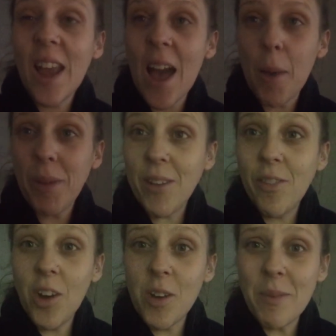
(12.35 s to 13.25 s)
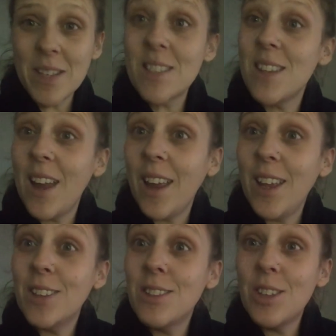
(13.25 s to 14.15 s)
Happy Vlogmas
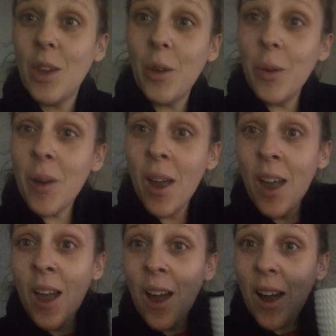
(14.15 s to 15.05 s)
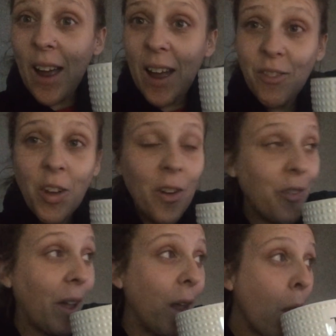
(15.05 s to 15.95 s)
Day 2. I have
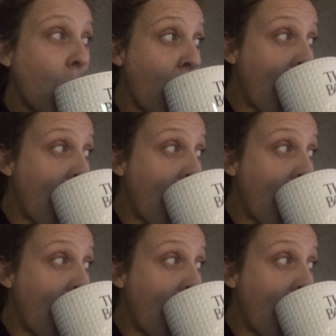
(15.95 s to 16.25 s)
coffee.